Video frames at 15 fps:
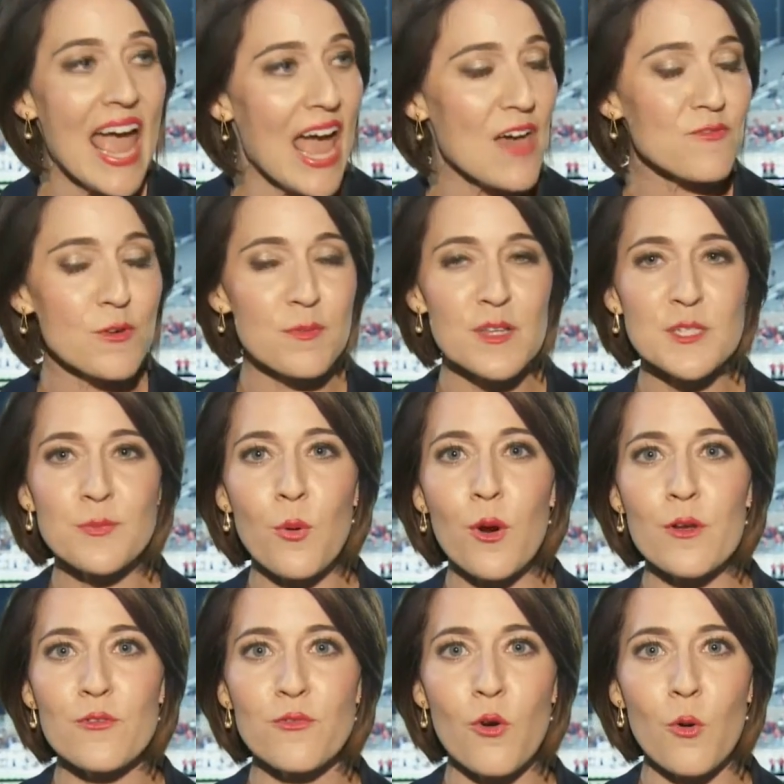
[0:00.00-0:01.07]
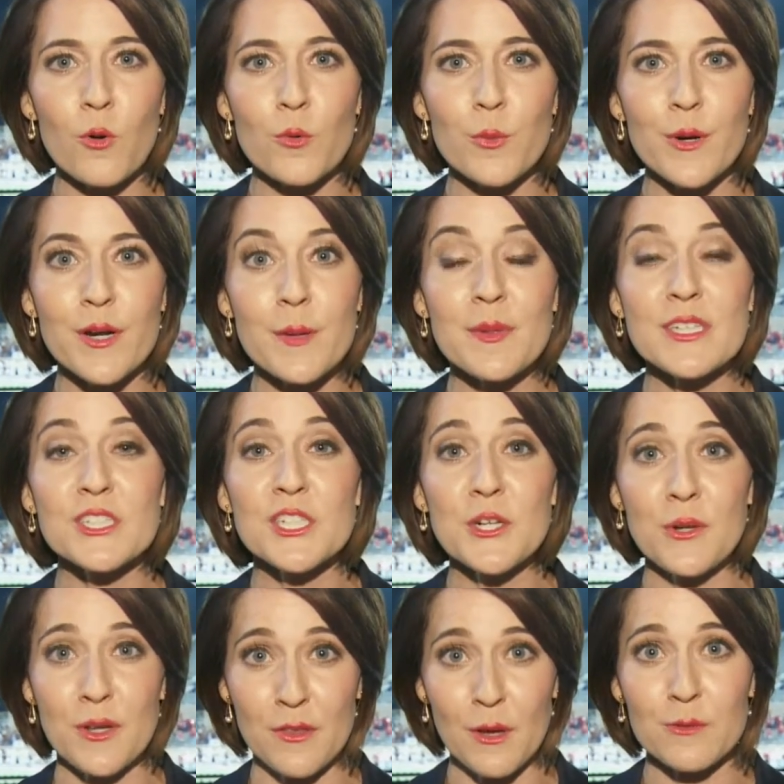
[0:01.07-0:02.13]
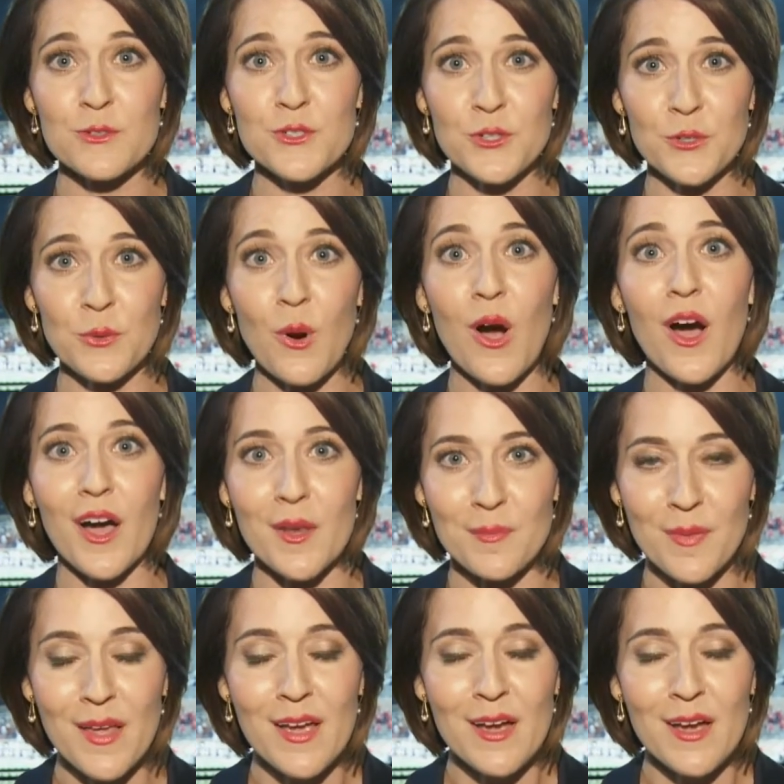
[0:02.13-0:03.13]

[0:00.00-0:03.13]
And from this point forward, we're going to be cheering those two on.